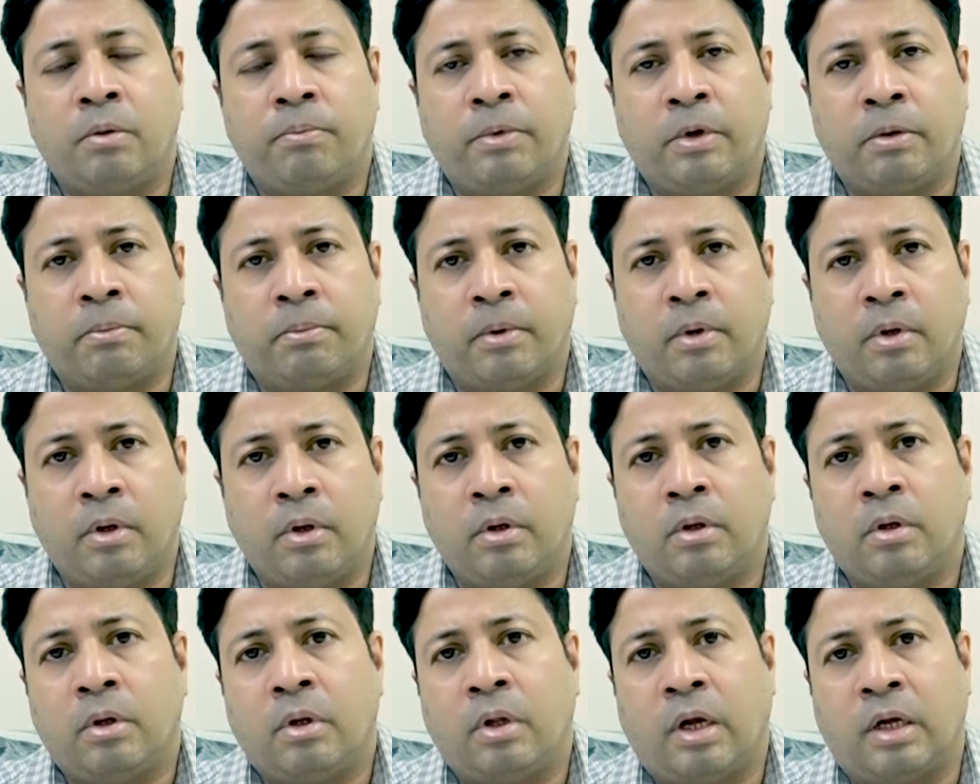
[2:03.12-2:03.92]
people
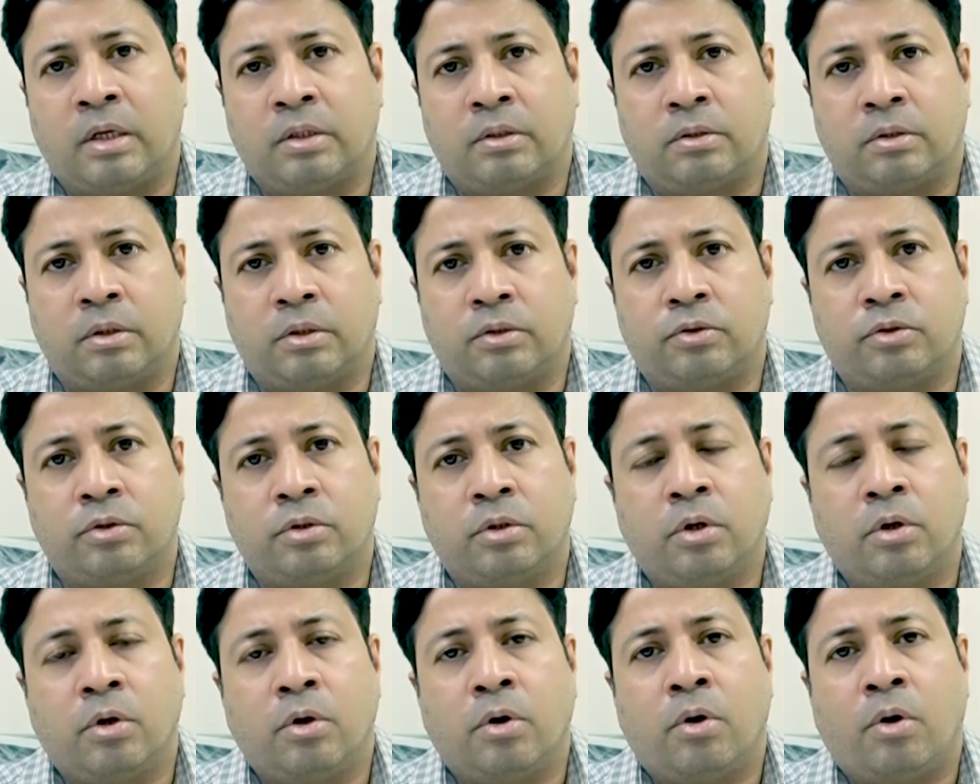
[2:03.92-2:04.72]
as such,
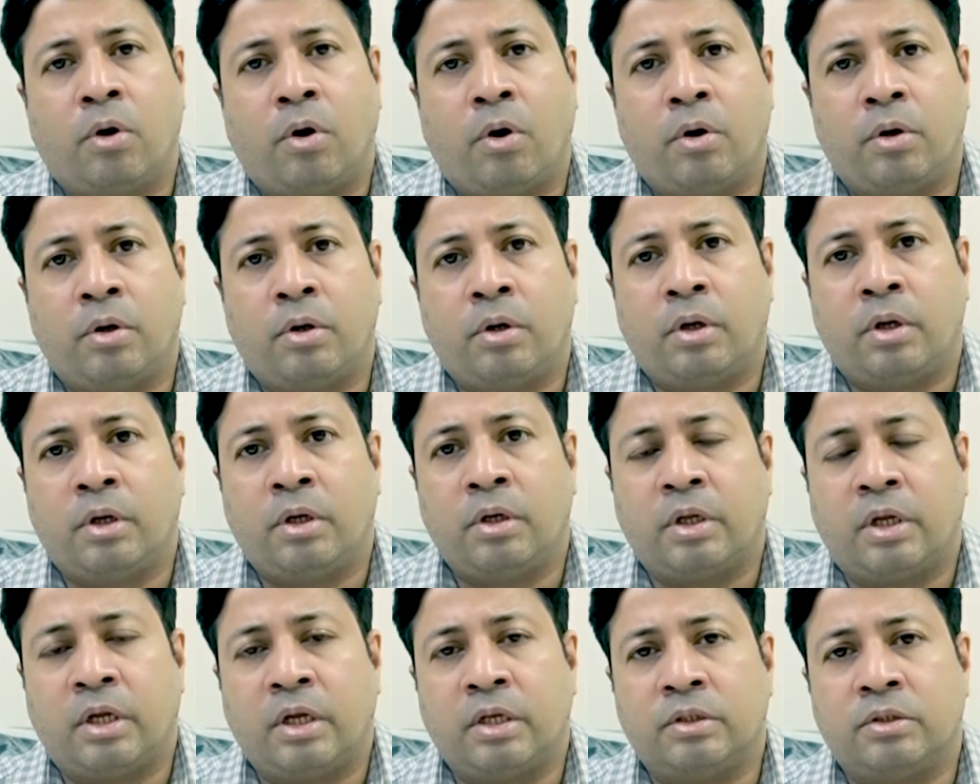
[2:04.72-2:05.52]
or in
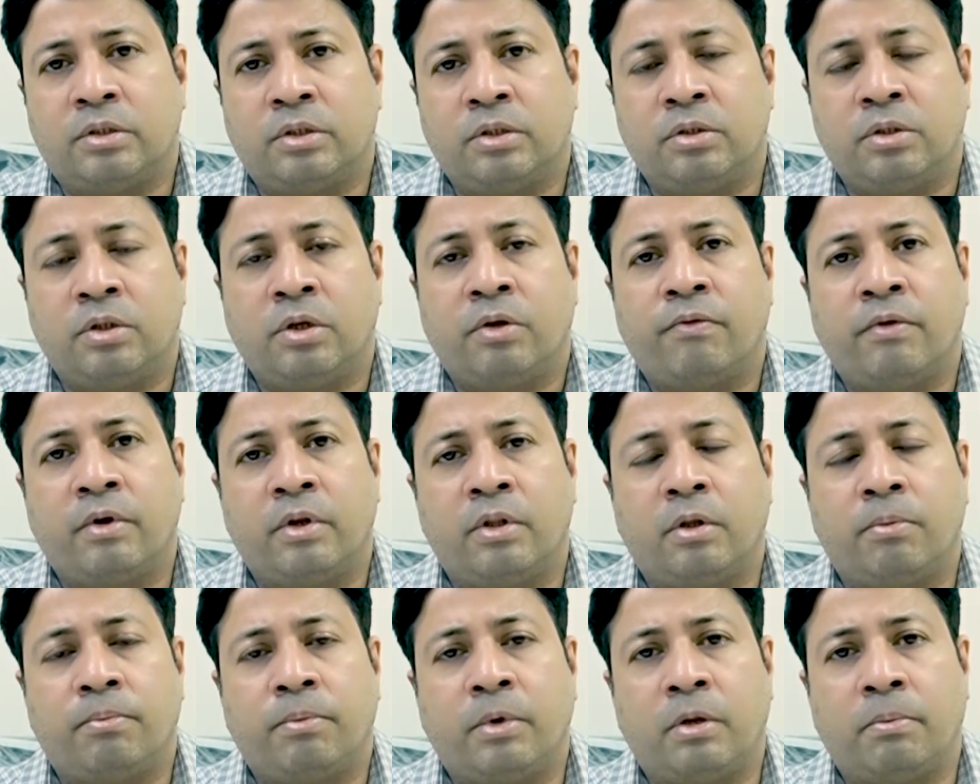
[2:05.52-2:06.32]
cases where
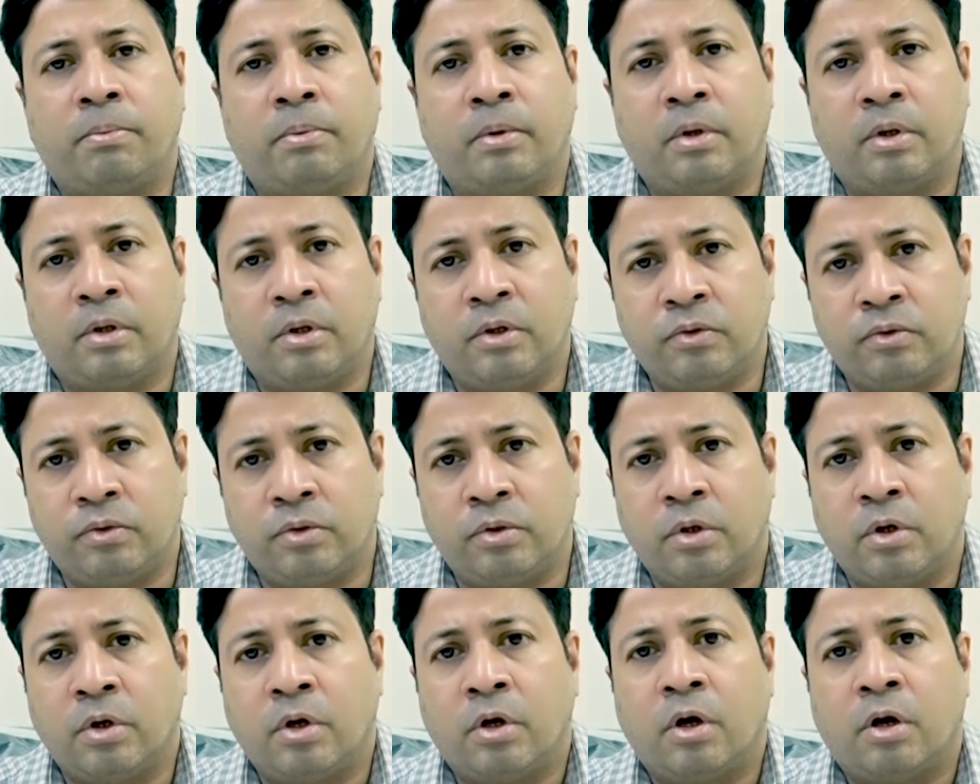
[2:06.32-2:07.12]
the BP is
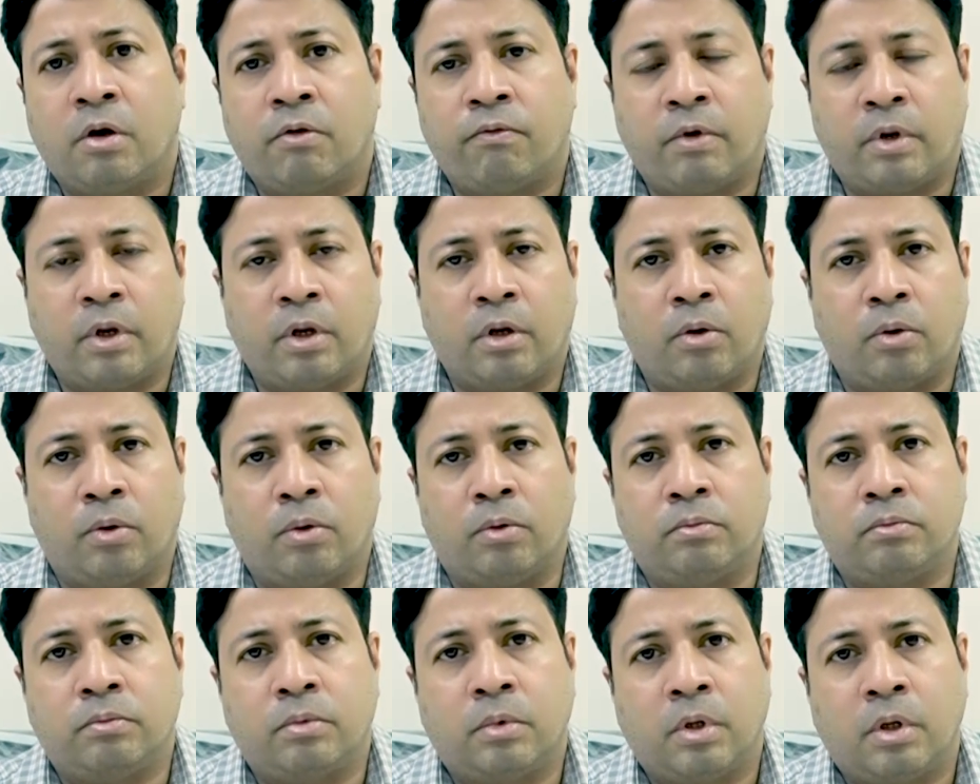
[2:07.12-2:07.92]
very low.
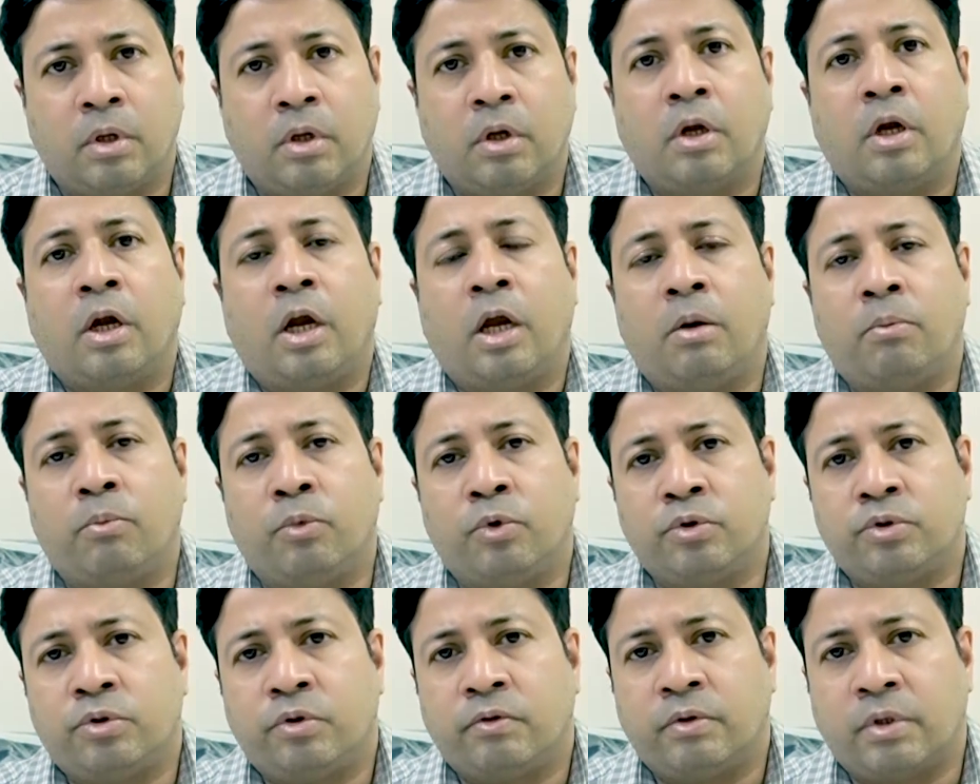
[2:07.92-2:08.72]
In
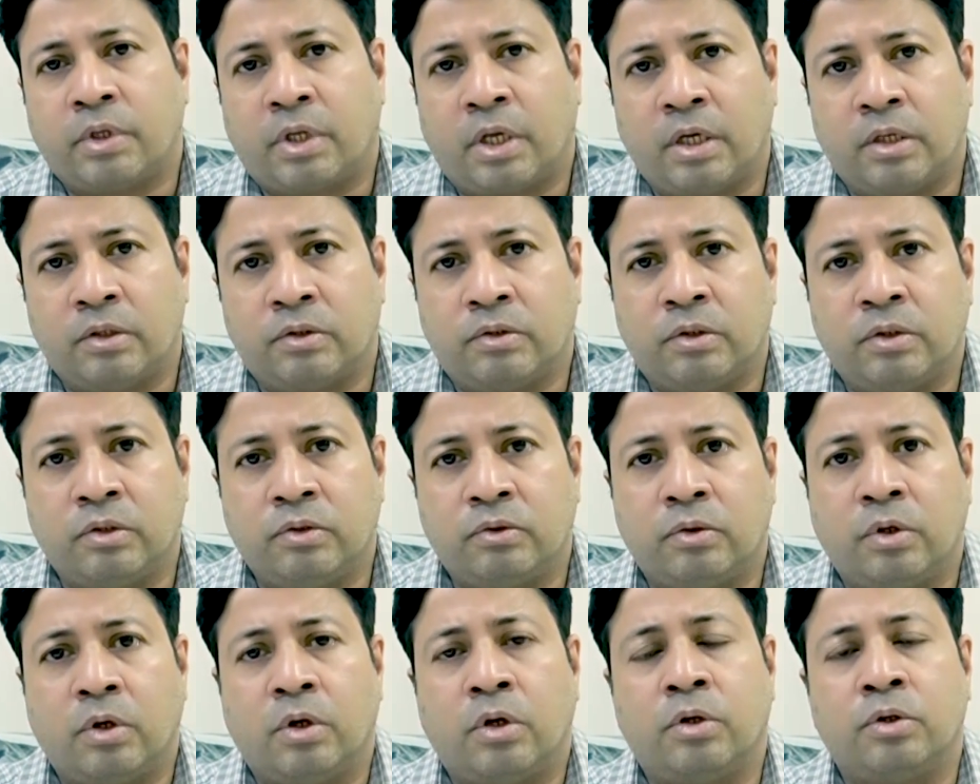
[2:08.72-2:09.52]
most of the
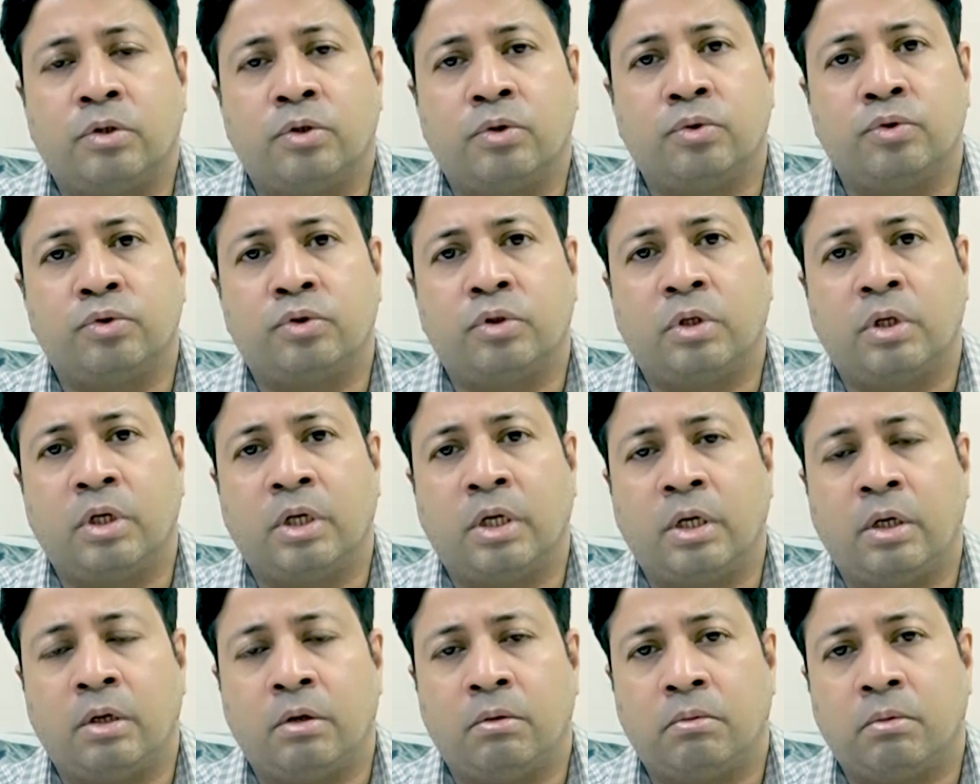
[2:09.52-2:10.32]
cases,
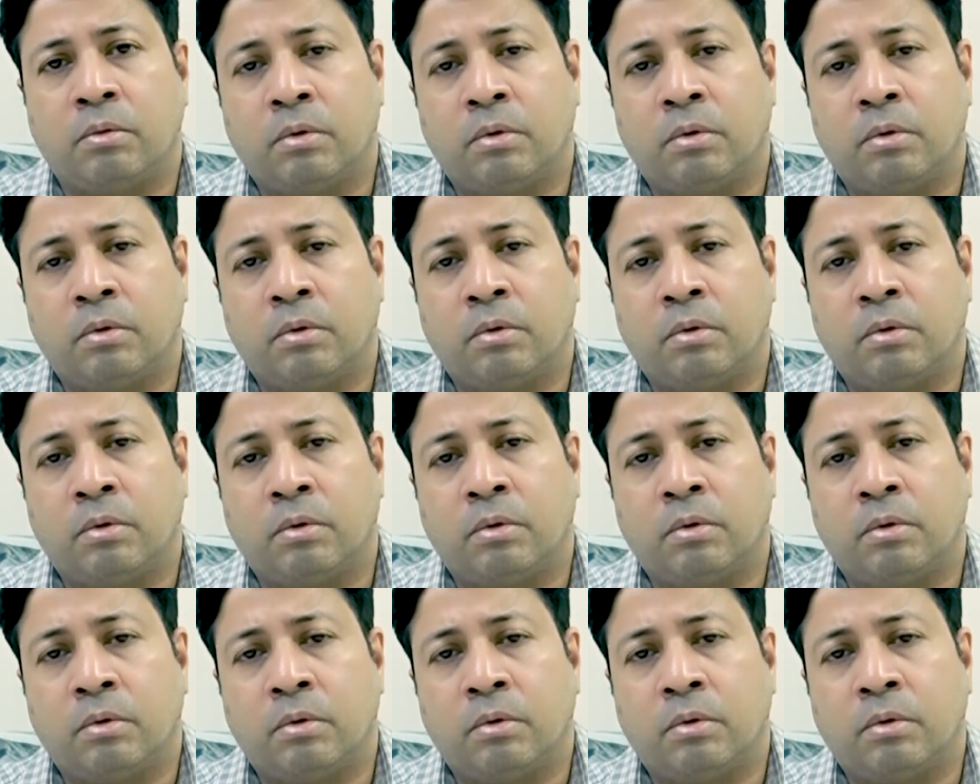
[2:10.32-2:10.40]
usually